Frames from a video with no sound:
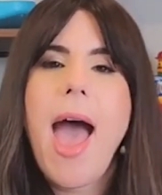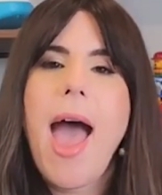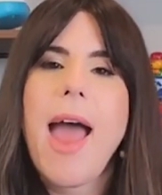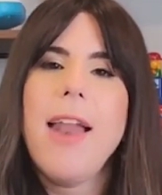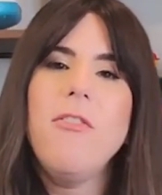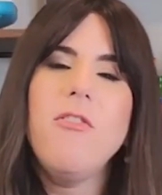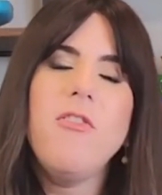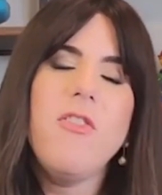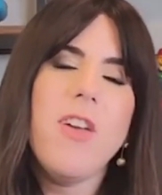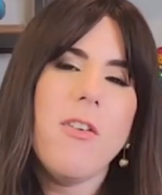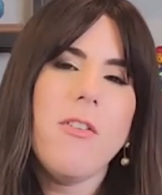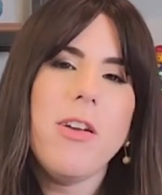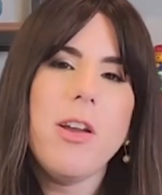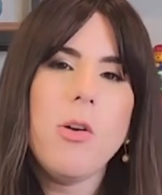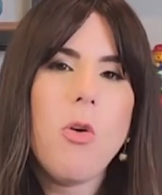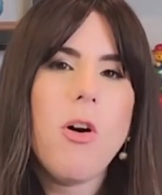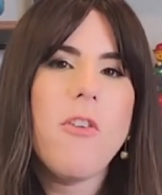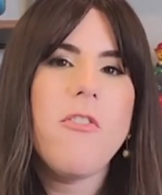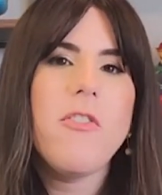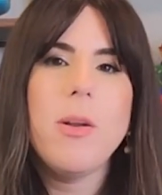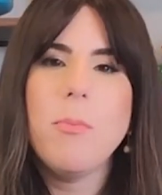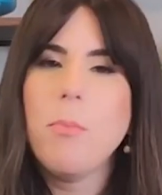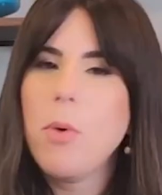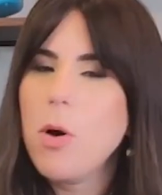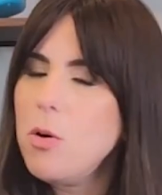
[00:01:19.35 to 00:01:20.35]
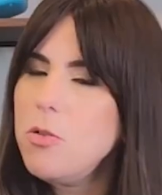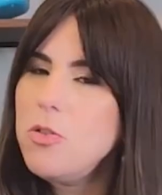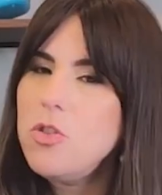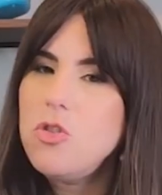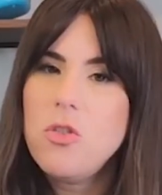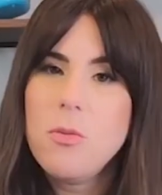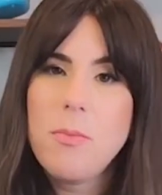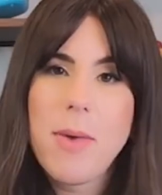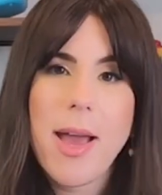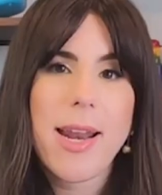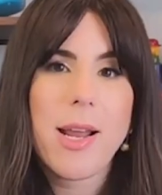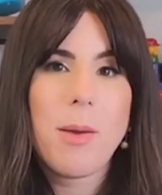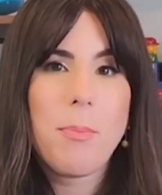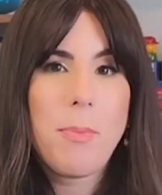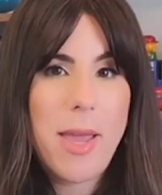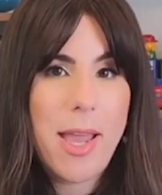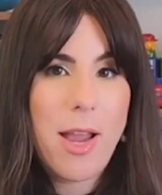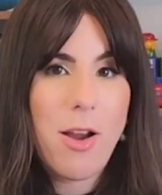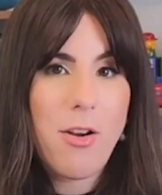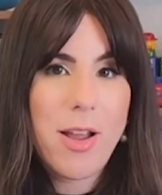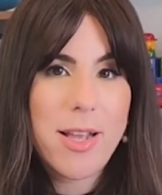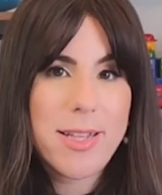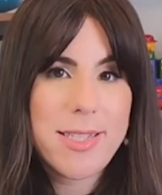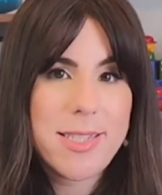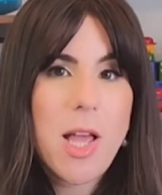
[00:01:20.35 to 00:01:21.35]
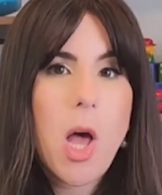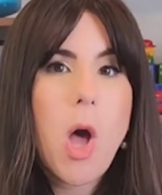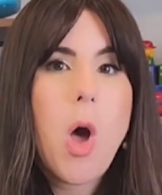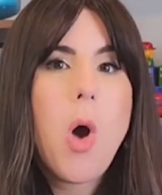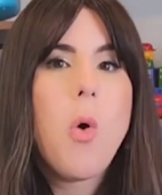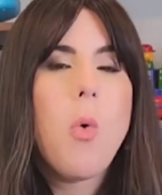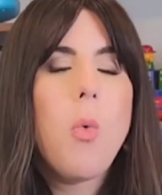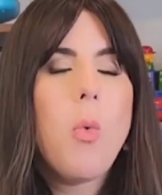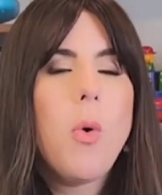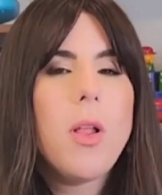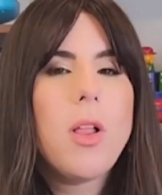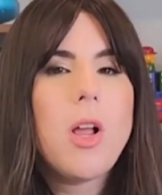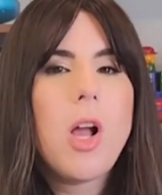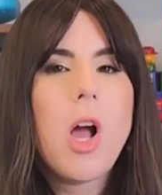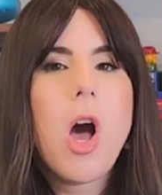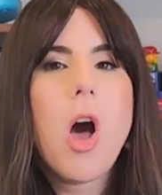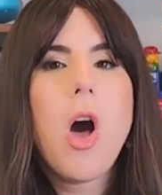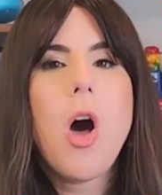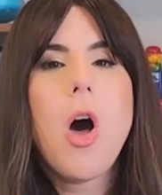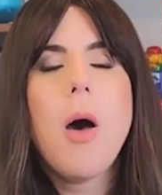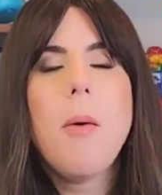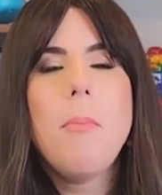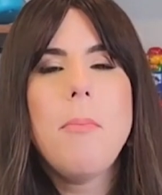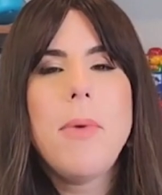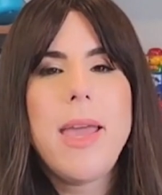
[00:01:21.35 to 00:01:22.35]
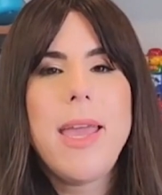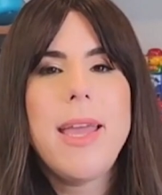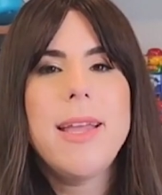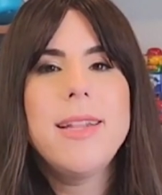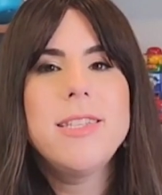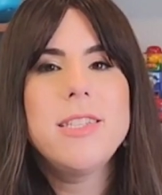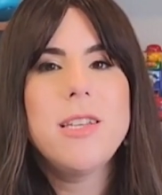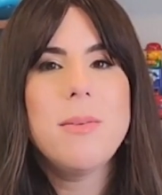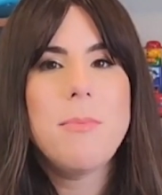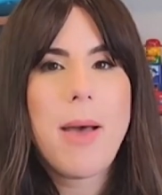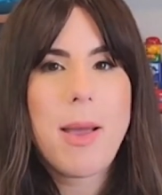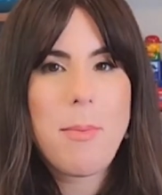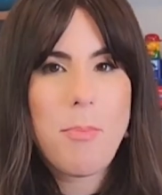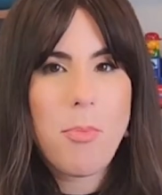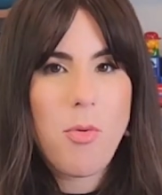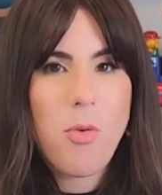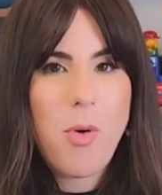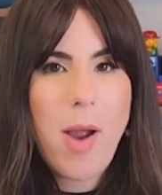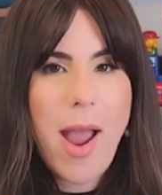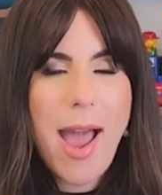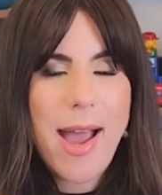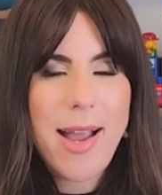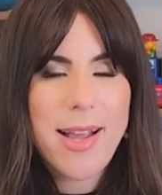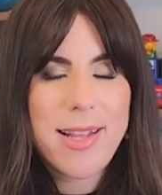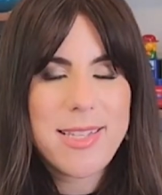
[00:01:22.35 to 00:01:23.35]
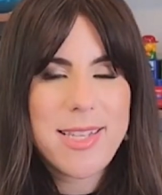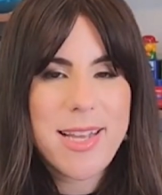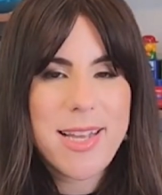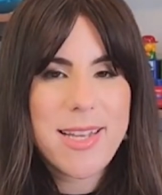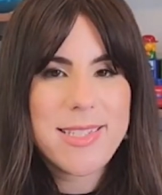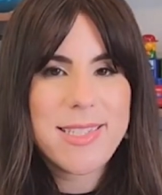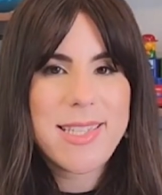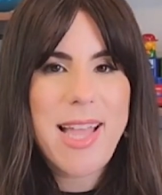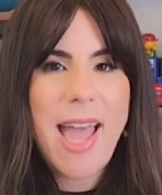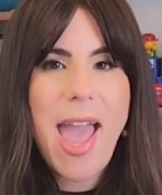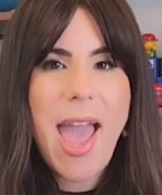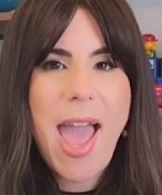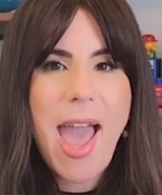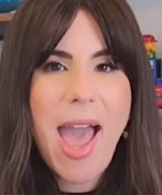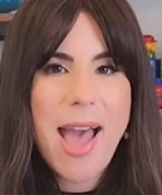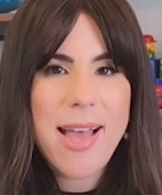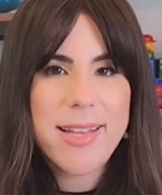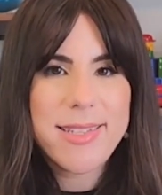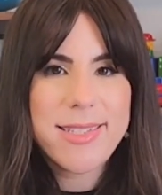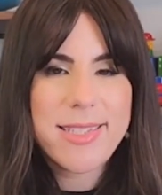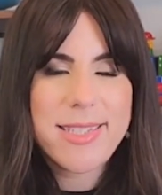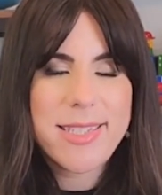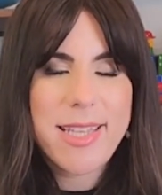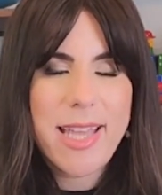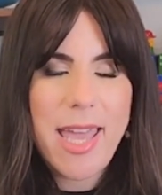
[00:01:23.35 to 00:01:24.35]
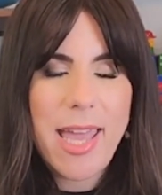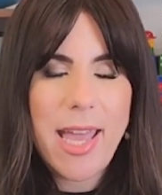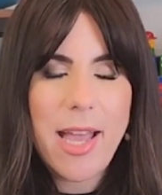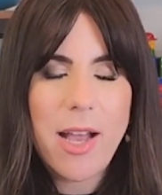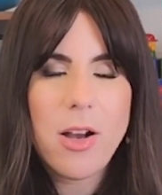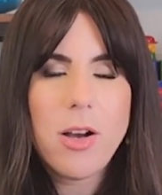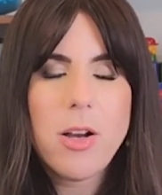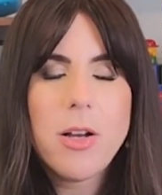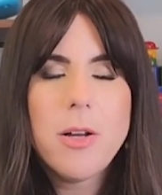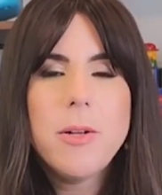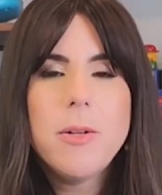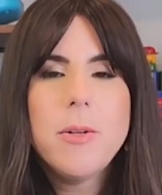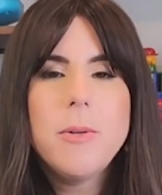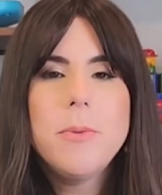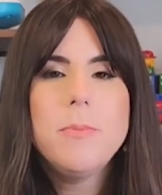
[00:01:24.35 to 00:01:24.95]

And very often post-traumatic parents will come into my practice asking,